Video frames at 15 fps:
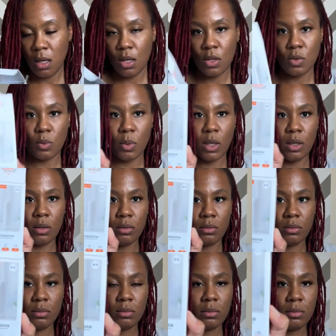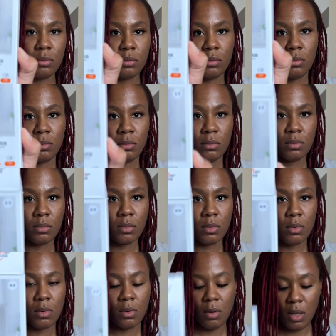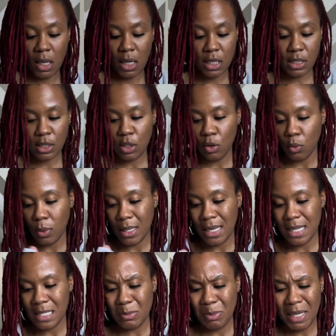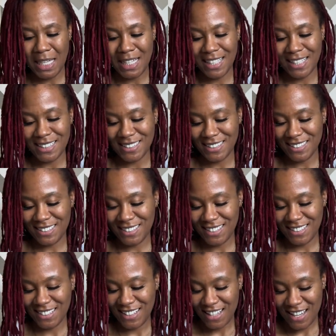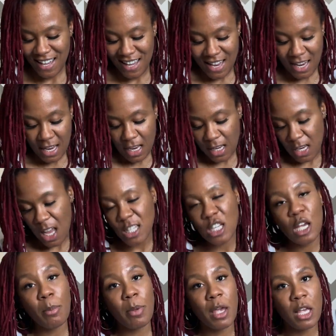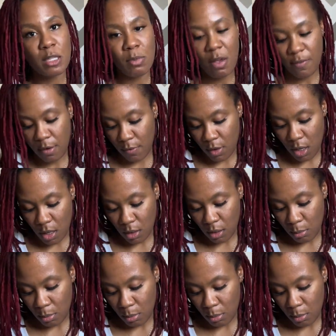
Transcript: as well. And it's cute and it's pink. Not saying pink is my favorite color,